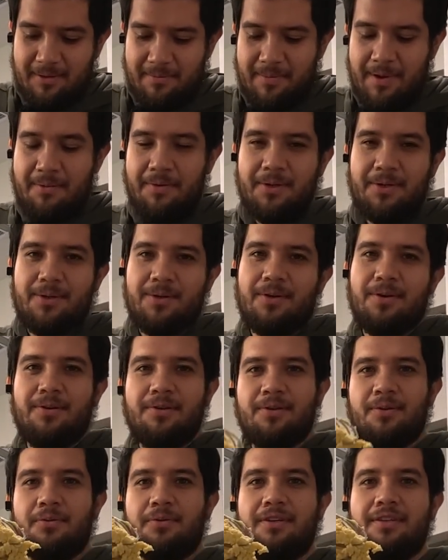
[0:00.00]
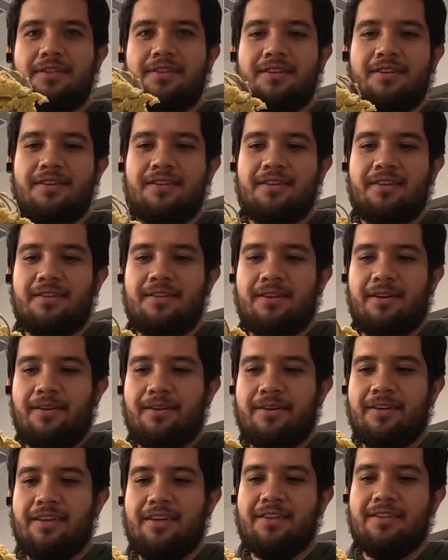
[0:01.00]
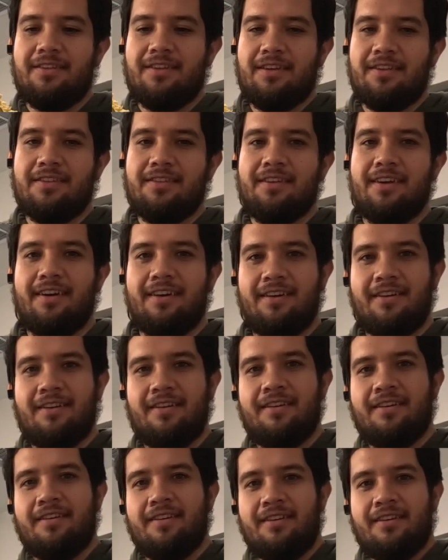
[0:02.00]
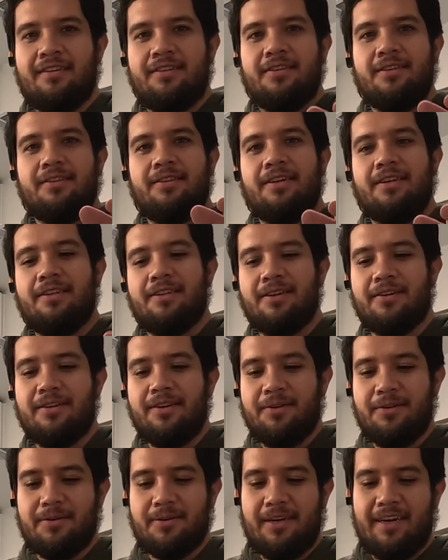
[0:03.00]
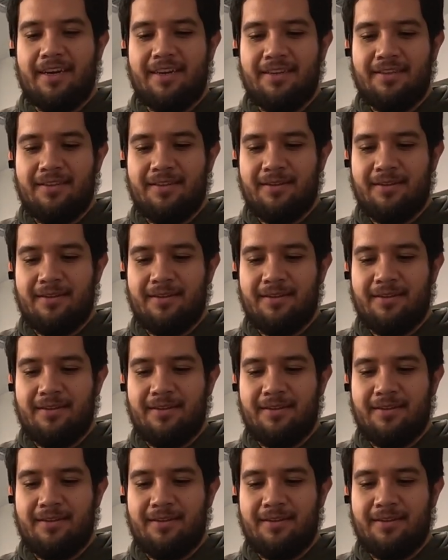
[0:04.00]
maybe you shouldn't use a whisk because it's all gonna get stuck inside. Just get dirty and use your hands.